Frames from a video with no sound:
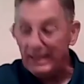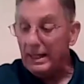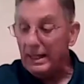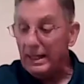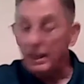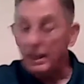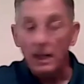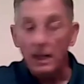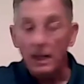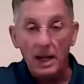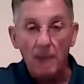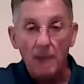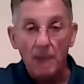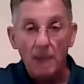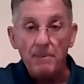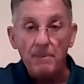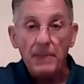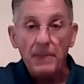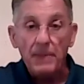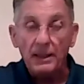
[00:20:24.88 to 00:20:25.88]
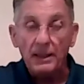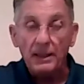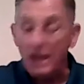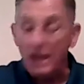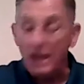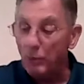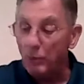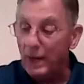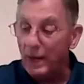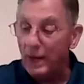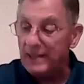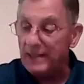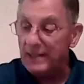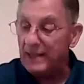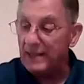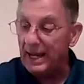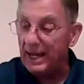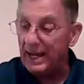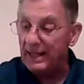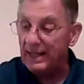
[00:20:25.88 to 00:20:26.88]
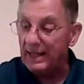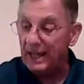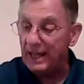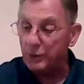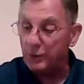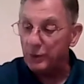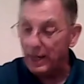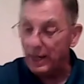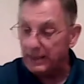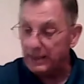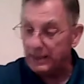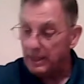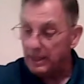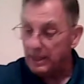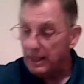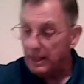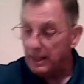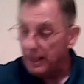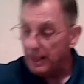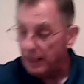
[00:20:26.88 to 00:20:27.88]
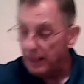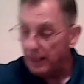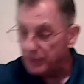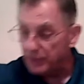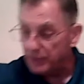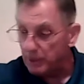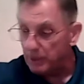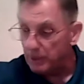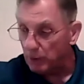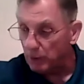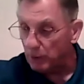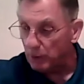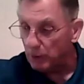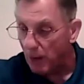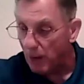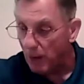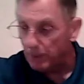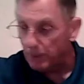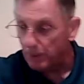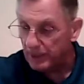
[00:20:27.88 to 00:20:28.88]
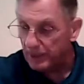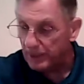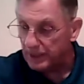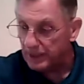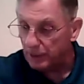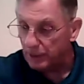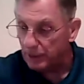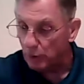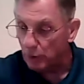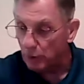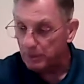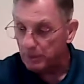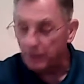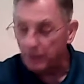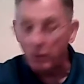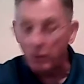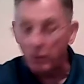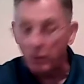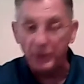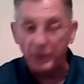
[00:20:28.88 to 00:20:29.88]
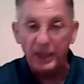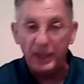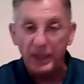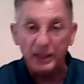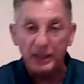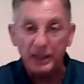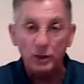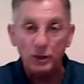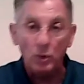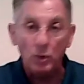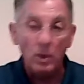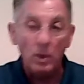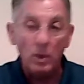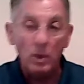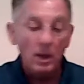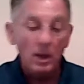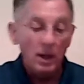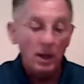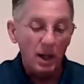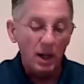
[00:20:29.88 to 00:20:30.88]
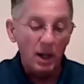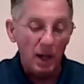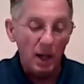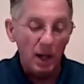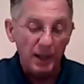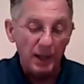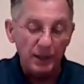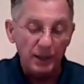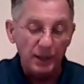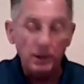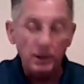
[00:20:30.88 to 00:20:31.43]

gamma rays and X-rays have similar properties in terms of what they can do in